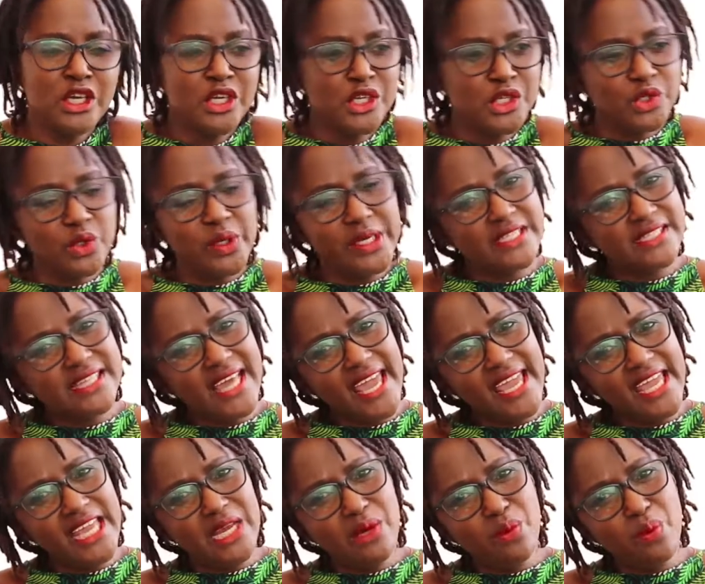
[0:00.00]
So is there
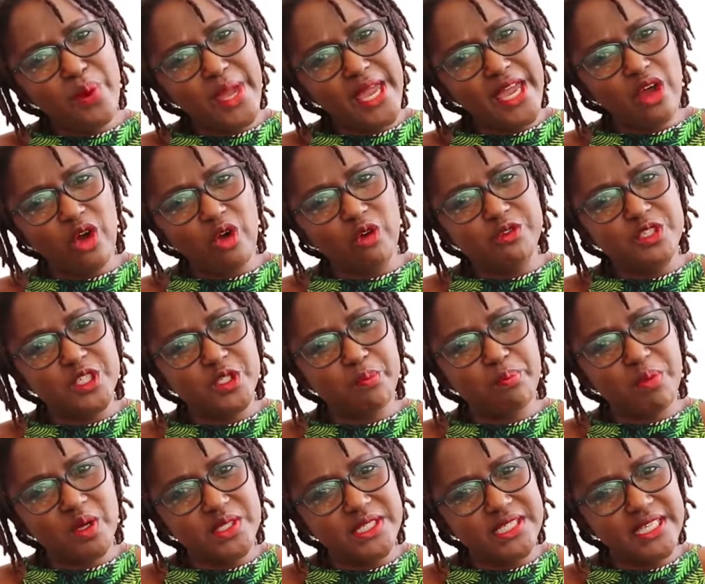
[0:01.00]
any way of
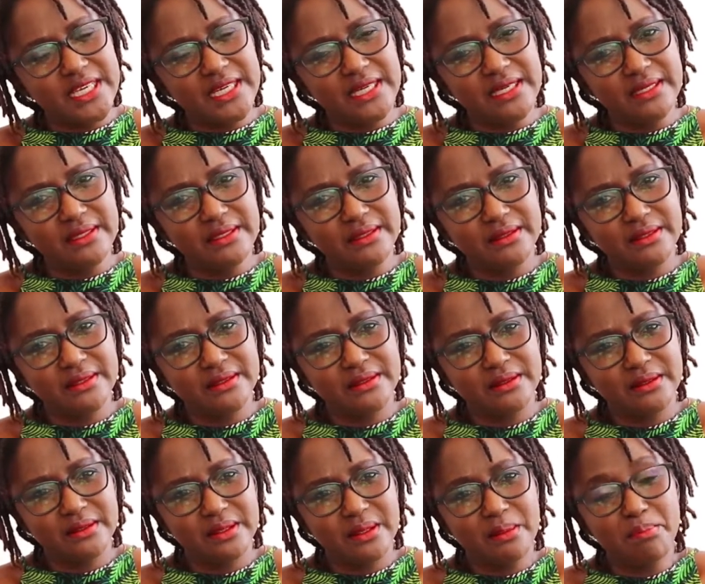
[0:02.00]
spotting
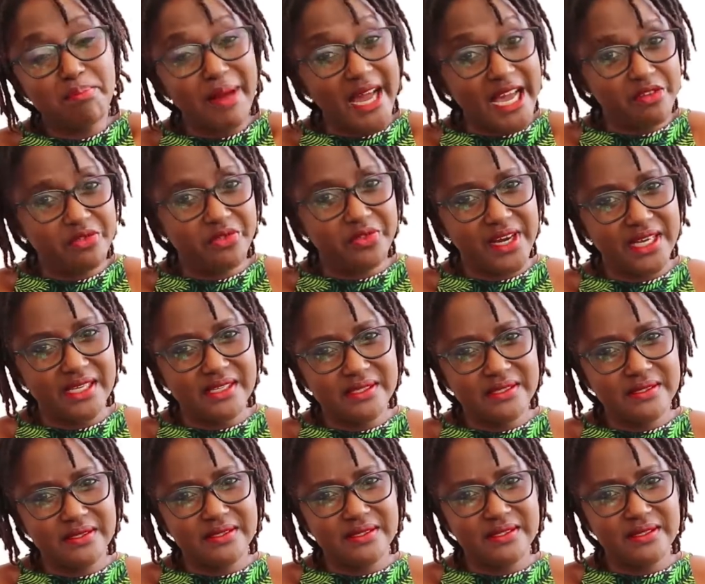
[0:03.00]
bad
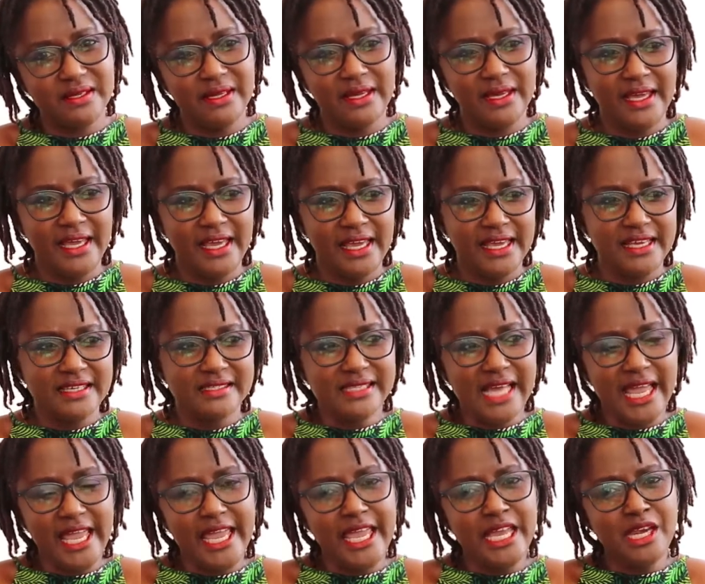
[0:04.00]
friends? Is
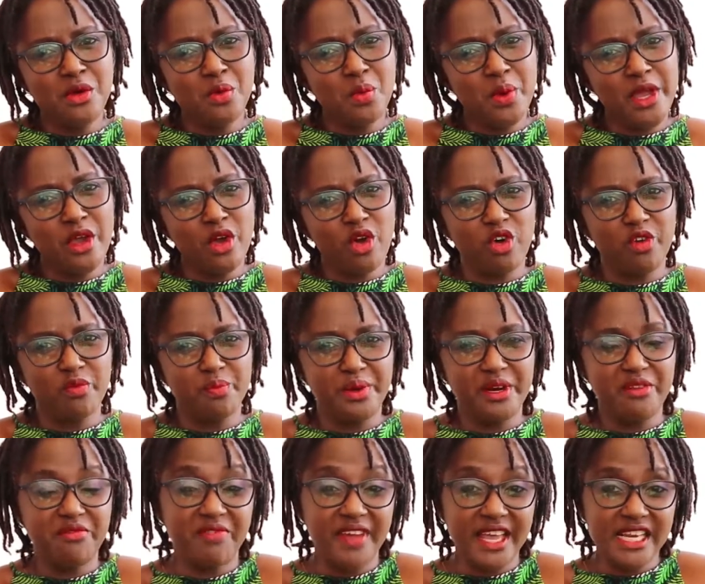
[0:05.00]
there any way of
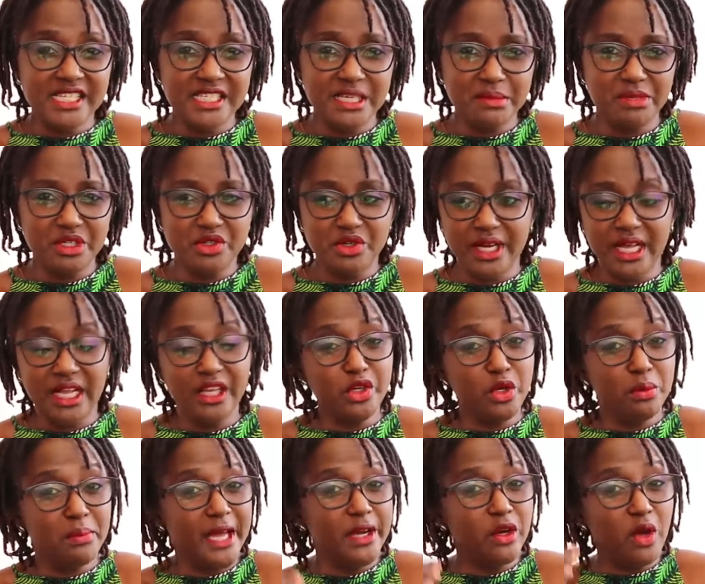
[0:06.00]
preventing betrayal? You
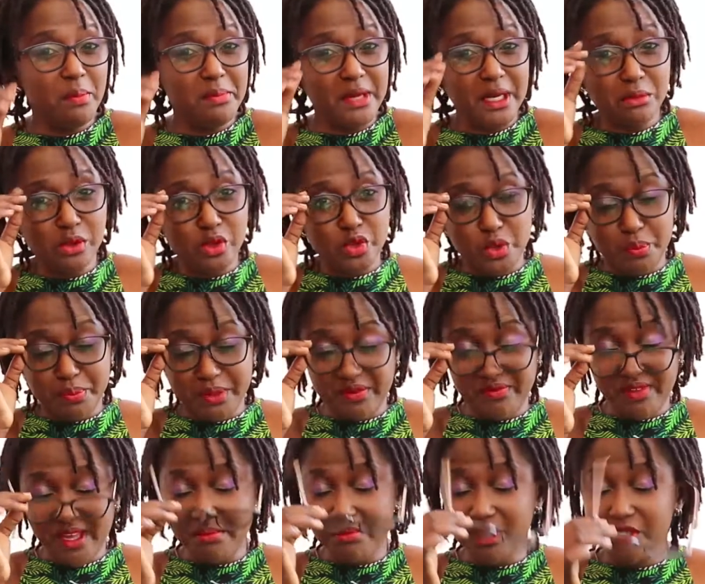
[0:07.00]
might not be able to
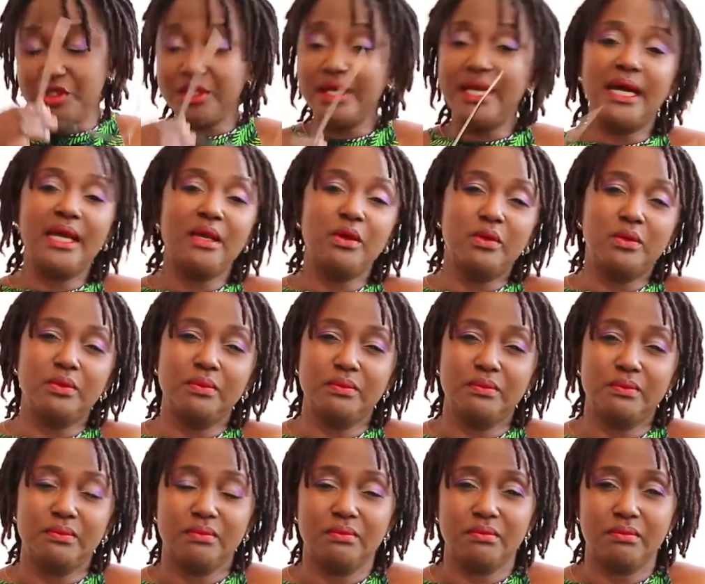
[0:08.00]
prevent betrayal, though.
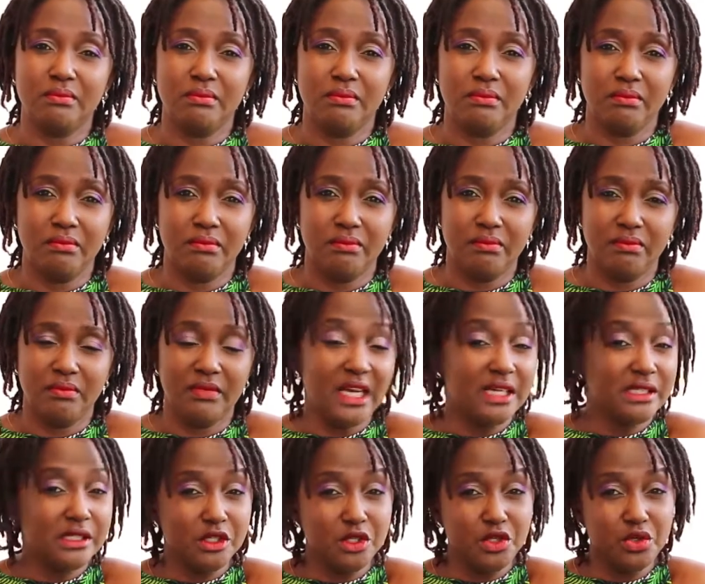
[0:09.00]

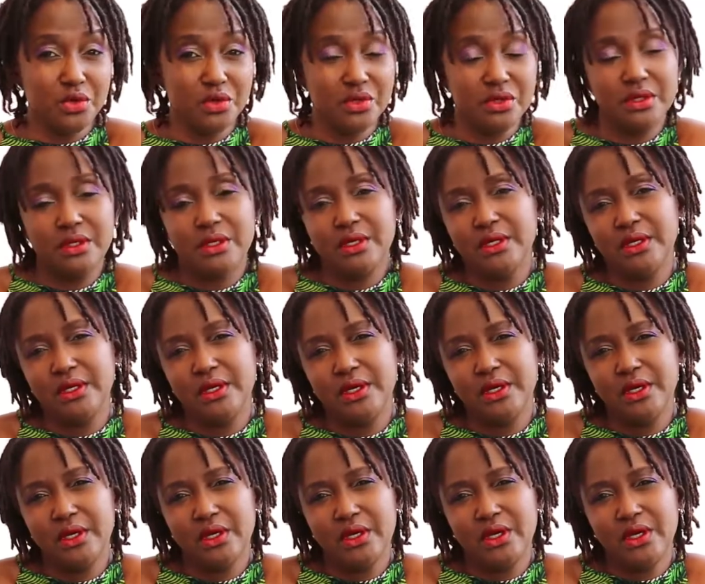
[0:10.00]
That's the truth.
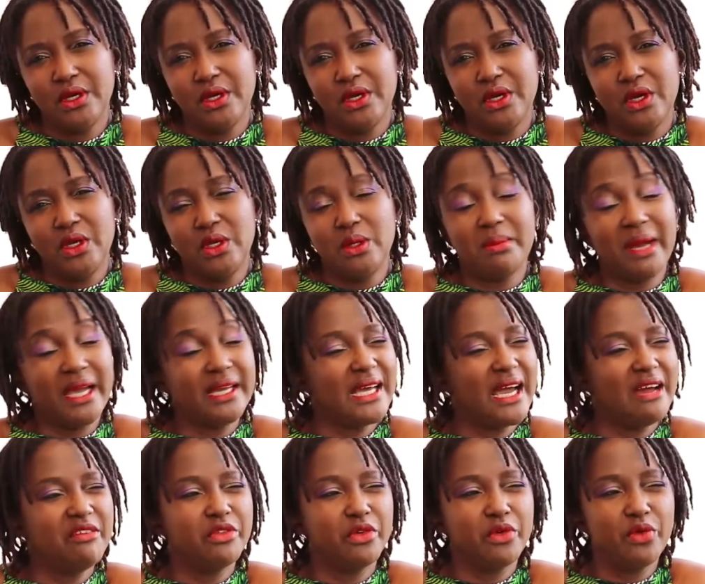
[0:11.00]
You might
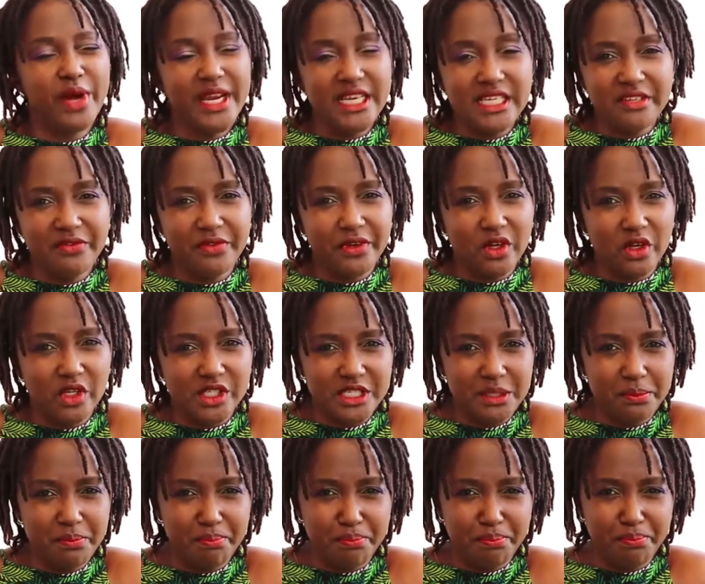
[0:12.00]
have great
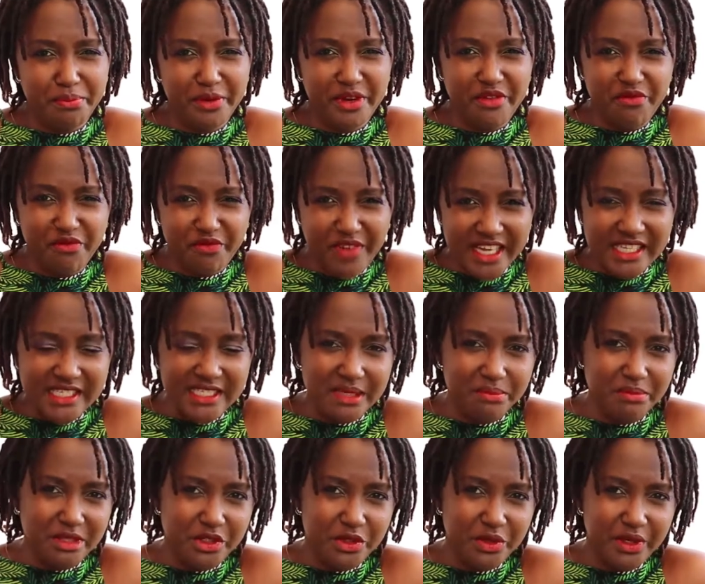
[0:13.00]
difficulty
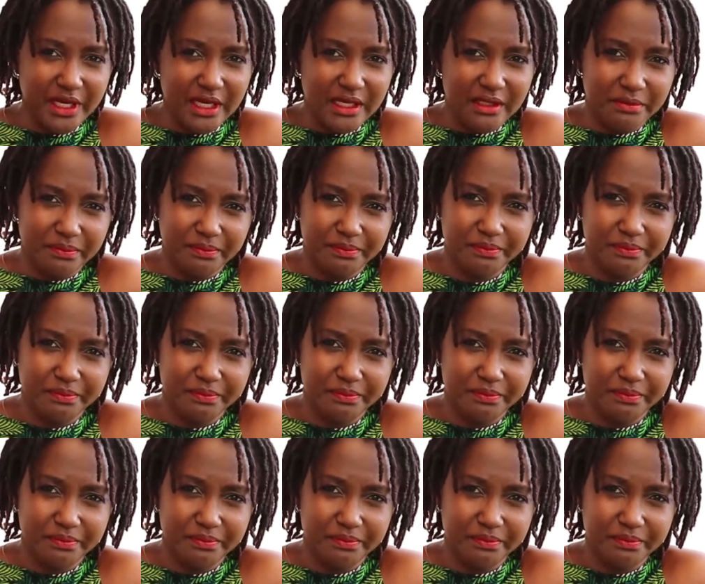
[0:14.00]
preventing betrayal.